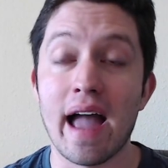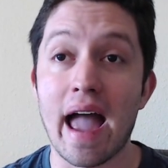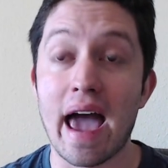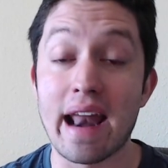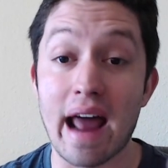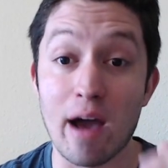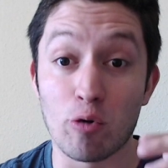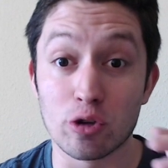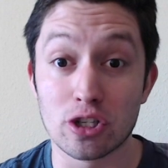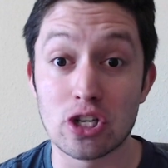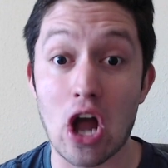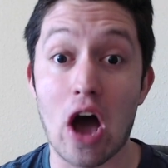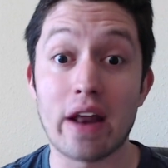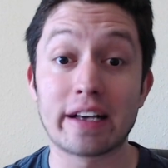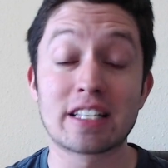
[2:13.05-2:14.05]
And I was
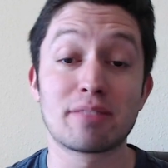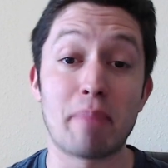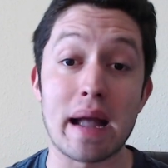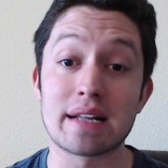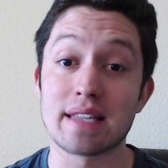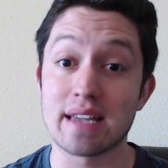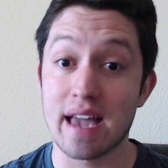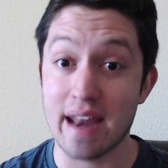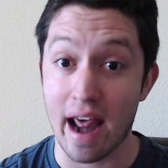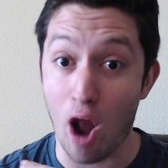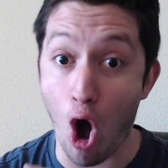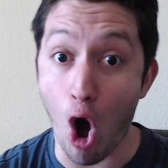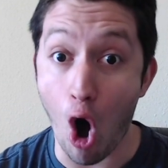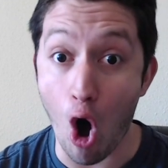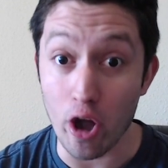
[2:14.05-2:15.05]
not expecting it at
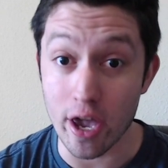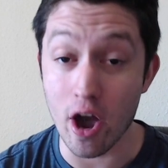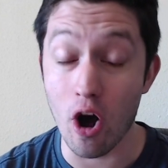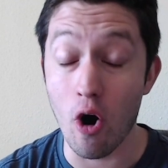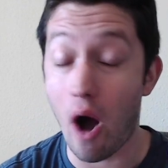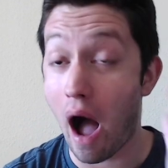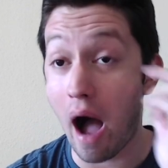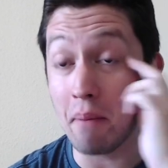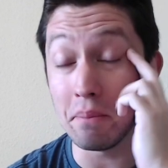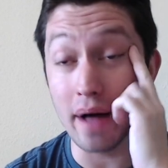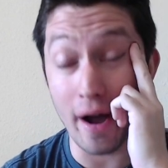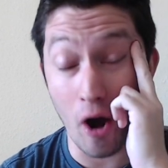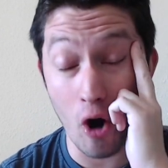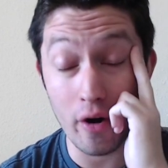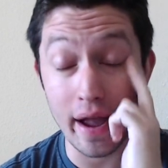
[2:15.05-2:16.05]
all, yo. I'm
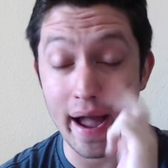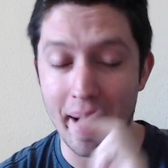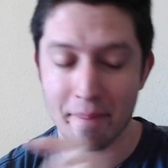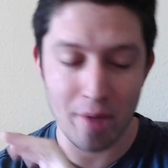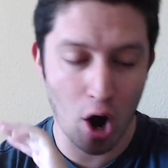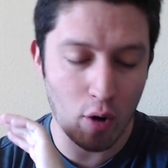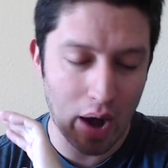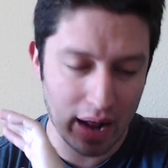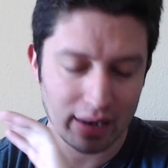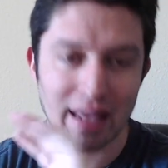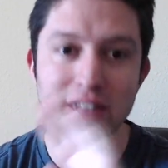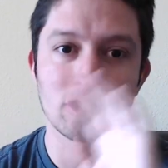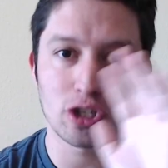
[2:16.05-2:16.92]
like, okay, all right, let's